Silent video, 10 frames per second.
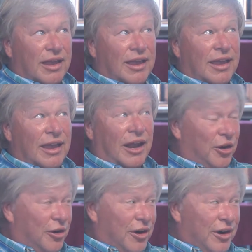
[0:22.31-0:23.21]
And I
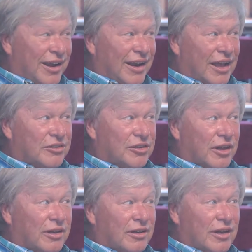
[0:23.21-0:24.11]
heard it, and I
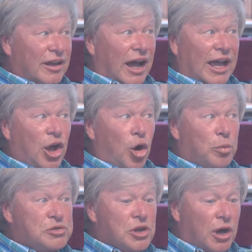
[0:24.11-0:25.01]
said, "I
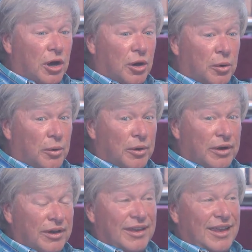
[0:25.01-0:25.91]
hope so."
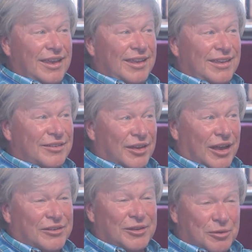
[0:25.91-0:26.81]
So I
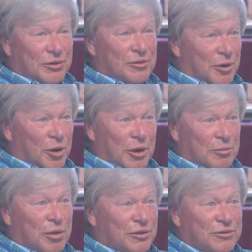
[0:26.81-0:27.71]
said, my
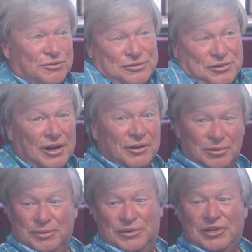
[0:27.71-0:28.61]
best
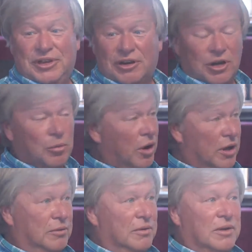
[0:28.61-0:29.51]
friend was here.
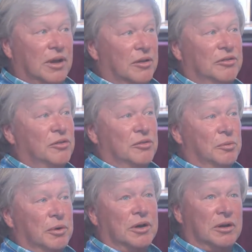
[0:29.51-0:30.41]
This is
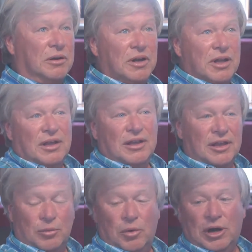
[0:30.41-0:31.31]
where
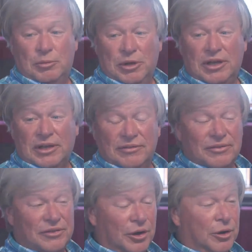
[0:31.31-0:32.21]
he'd want to be.
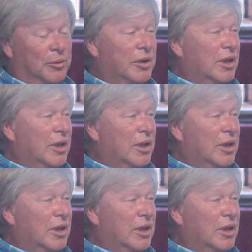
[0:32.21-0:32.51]
So